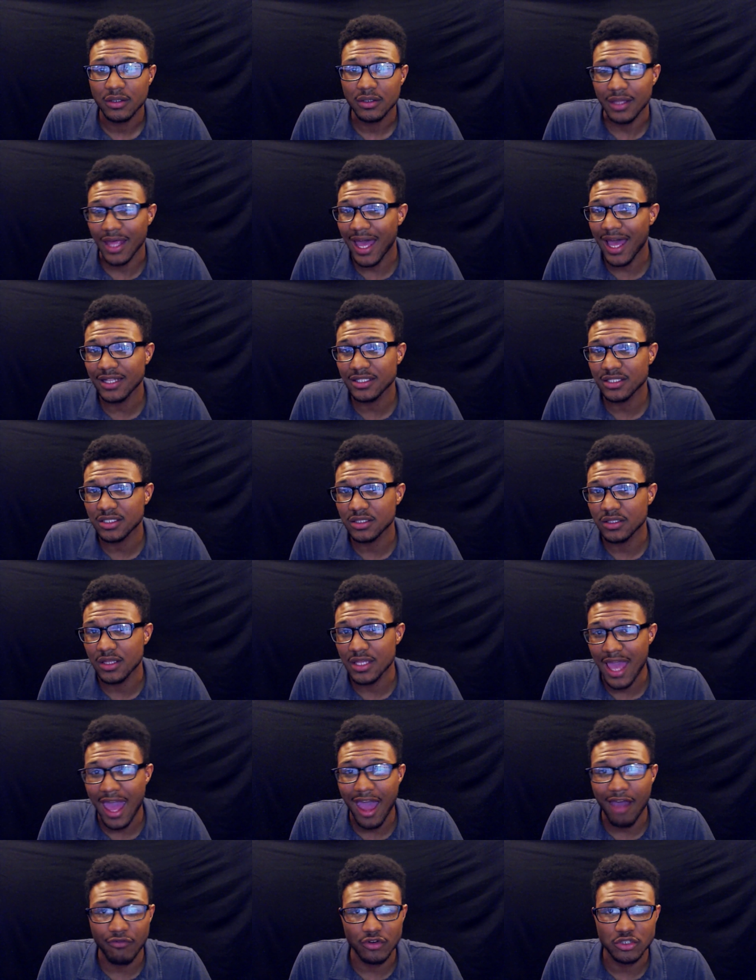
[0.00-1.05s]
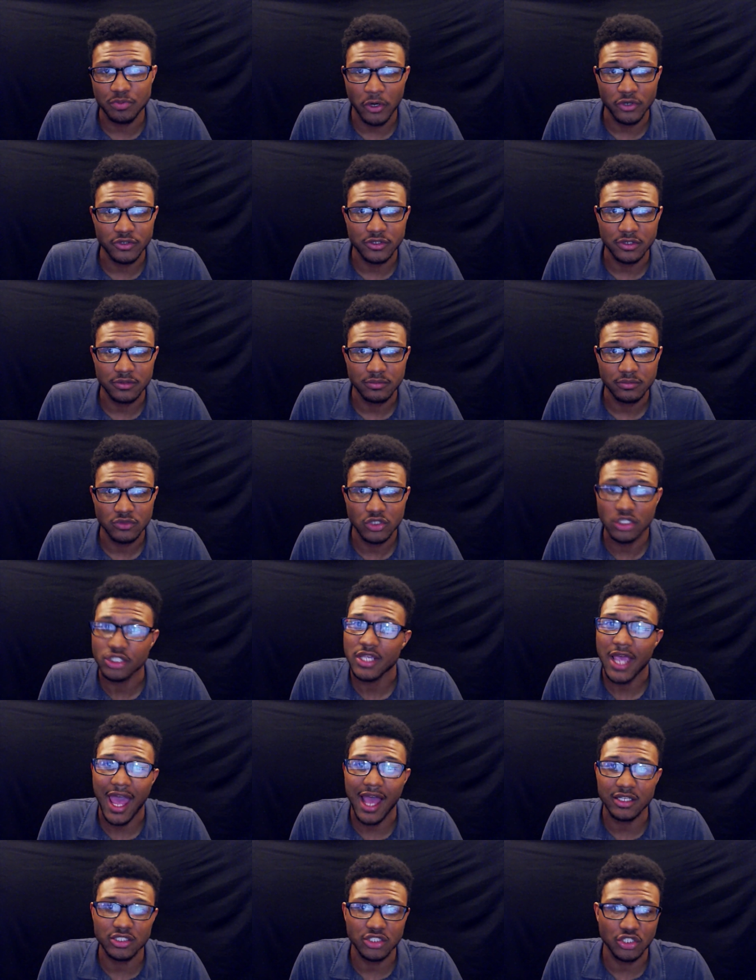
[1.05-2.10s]
That's the average person, just
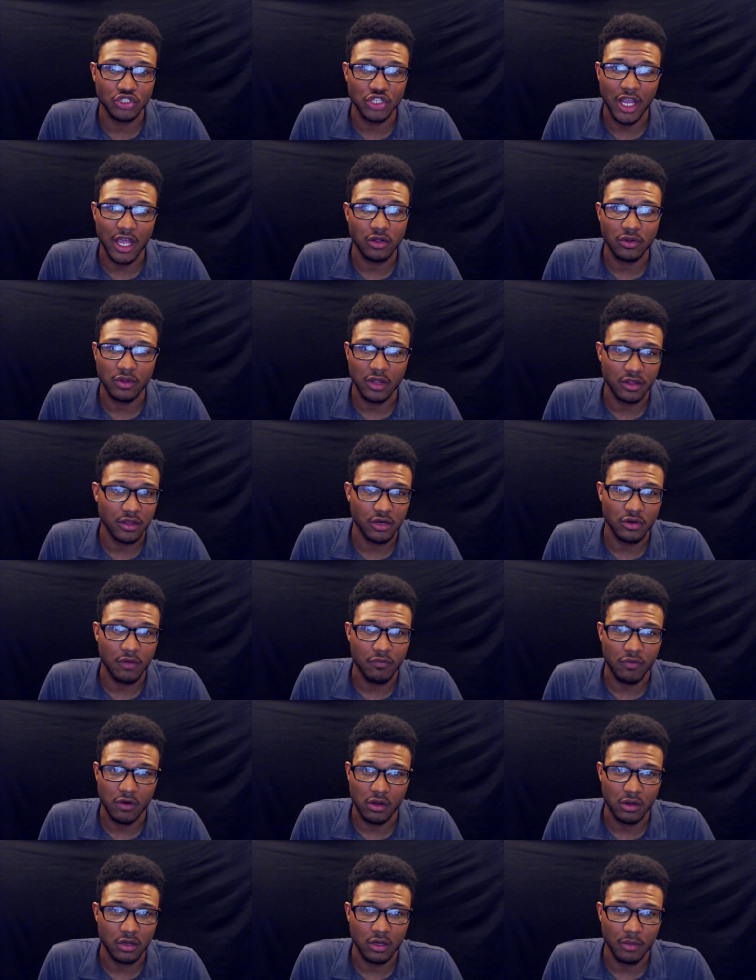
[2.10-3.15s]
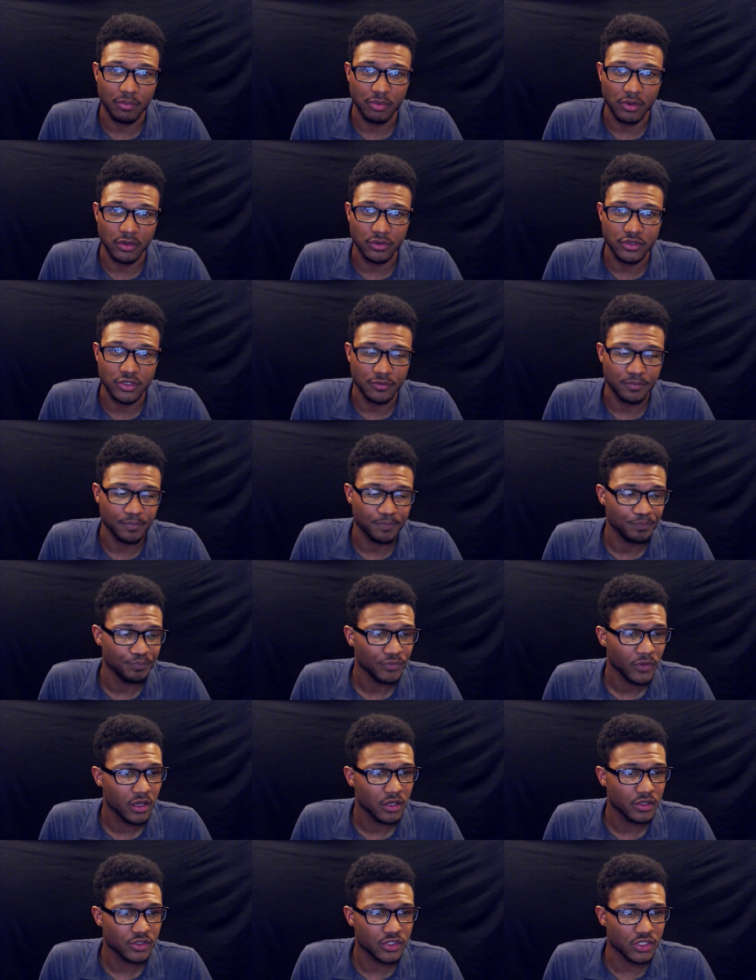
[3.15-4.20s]
has a channel that they're never gonna upload to.
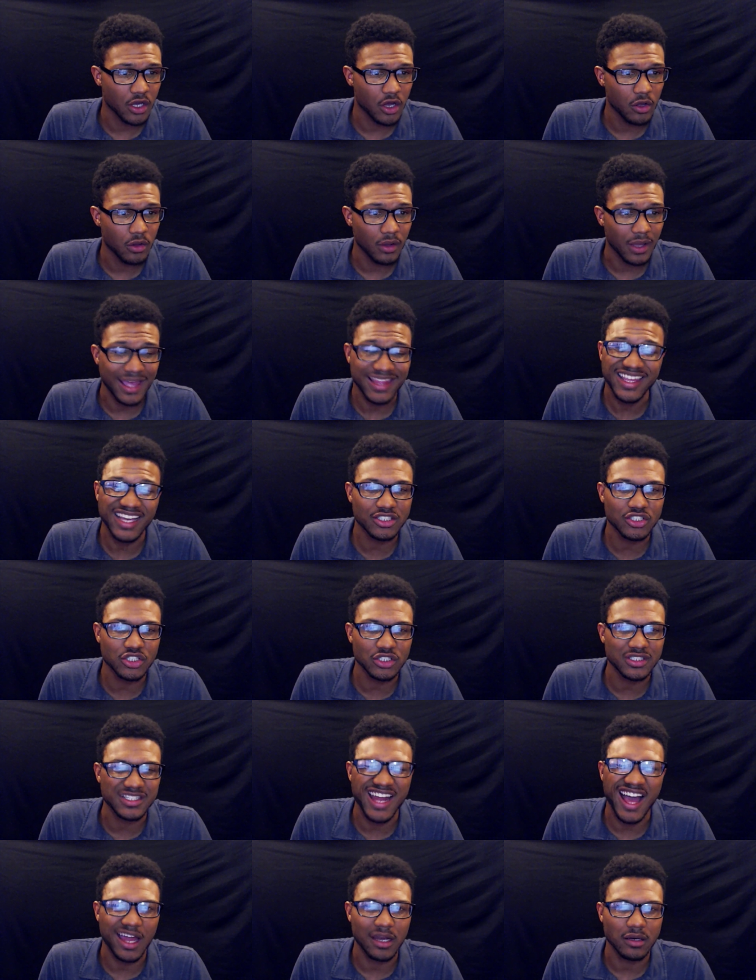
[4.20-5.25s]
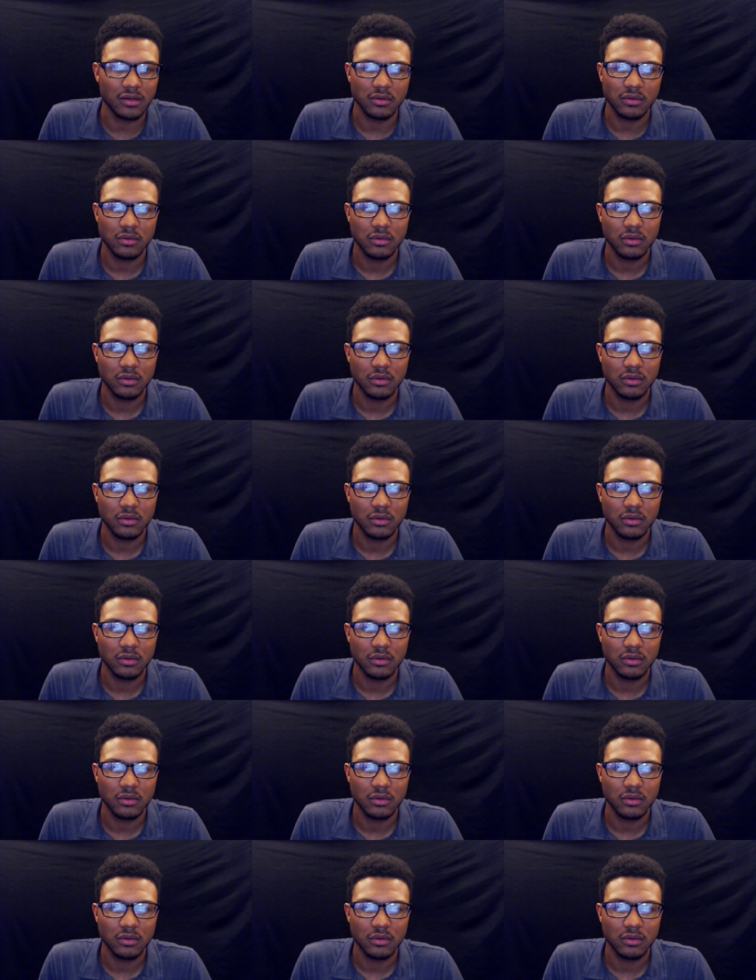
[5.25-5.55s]
So, and that's just not,